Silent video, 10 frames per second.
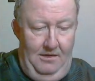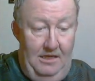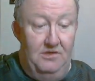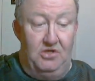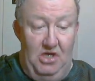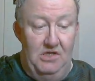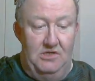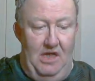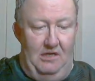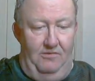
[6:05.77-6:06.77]
cheese
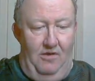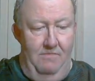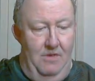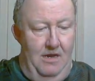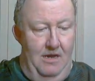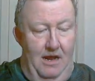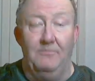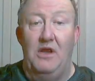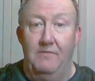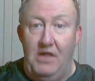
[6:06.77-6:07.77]
sticks from
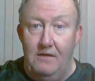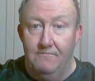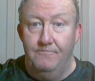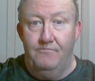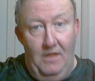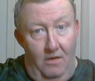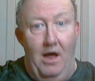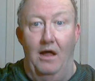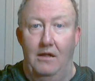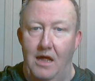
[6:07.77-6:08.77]
Humpty Dumpty.
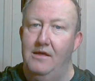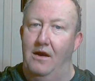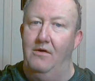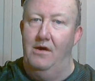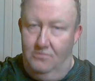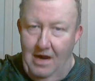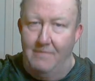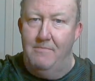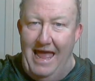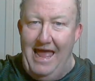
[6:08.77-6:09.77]
Well, you know,
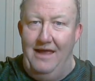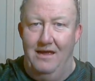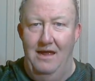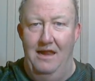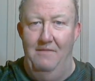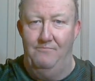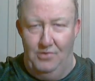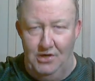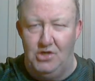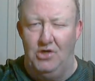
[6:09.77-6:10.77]
grab a bag, and I'm
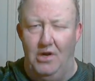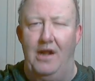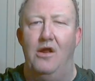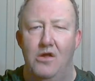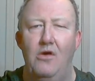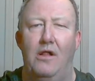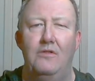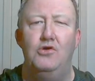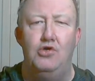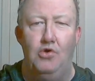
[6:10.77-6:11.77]
pretty sure that
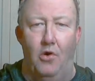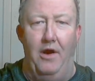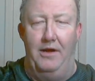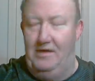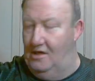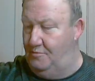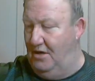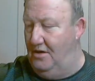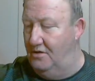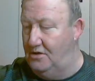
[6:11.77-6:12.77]
you'll enjoy the
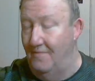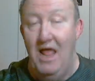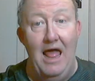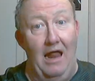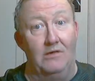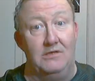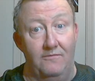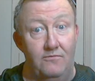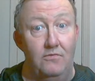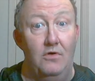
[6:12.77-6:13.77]
experience. Alors, si
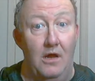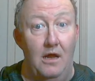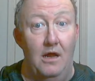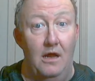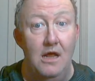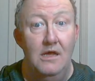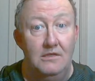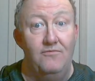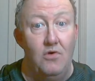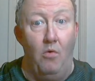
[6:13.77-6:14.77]
vous
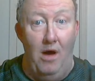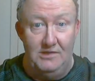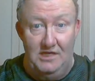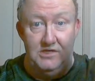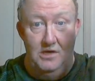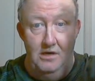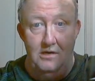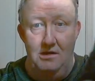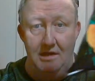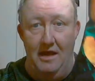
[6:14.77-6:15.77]
croisez ça
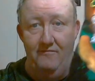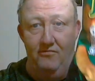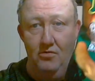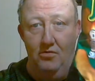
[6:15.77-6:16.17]
là, dans